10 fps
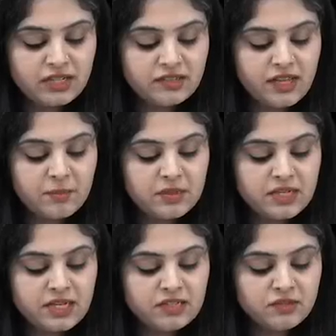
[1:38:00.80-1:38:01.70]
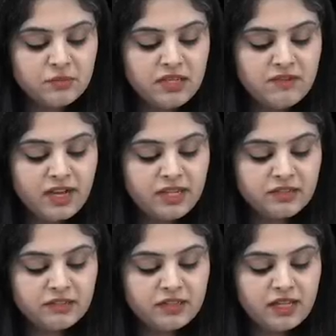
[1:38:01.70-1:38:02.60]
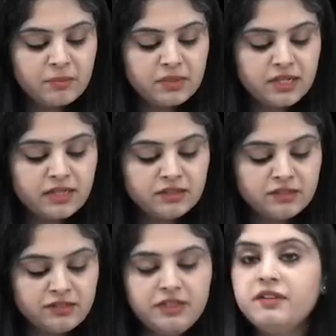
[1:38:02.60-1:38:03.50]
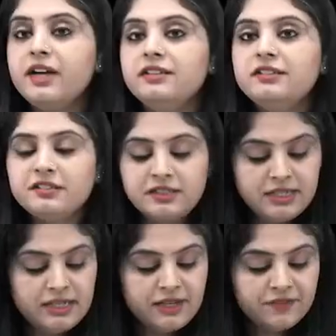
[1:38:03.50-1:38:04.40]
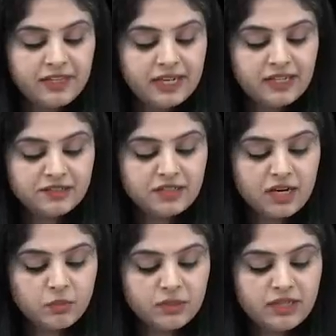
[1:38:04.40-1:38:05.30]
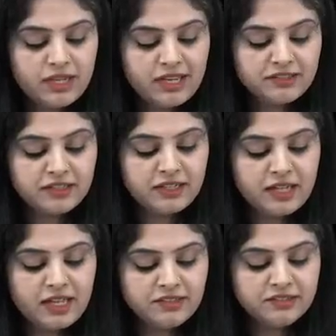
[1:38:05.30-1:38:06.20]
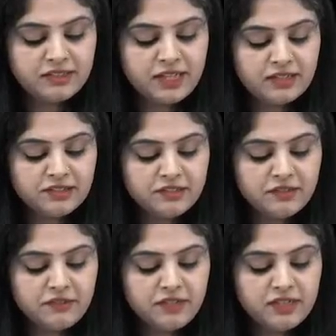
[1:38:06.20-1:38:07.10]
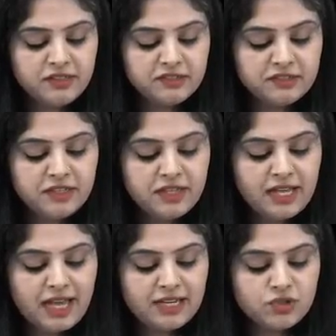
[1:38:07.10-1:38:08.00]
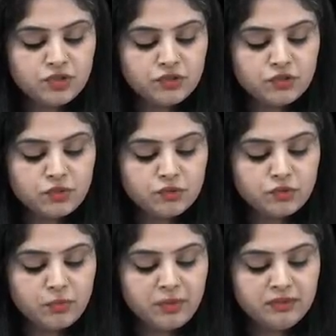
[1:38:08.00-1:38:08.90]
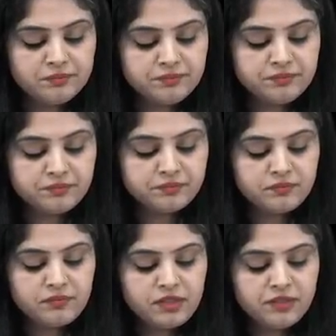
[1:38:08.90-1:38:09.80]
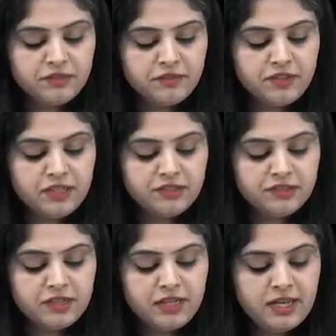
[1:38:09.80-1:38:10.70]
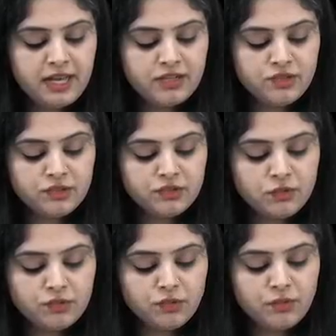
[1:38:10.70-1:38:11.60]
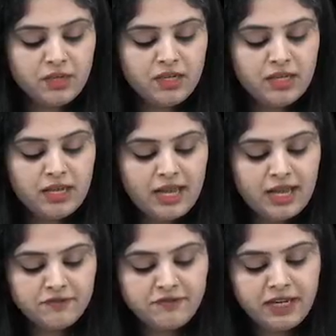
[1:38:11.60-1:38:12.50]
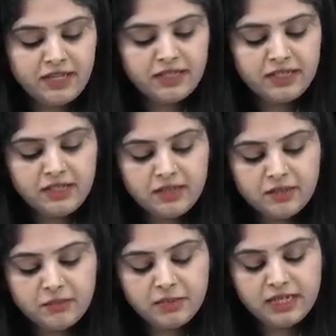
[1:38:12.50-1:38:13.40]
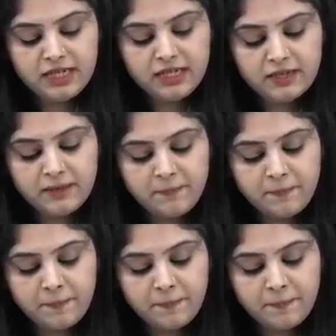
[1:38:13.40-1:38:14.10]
that is hepatitis B virus and hepatitis C virus. Then I'll start with the S and S, that is syphilis and schistosoma. Syphilis and schistosoma, and finally malaria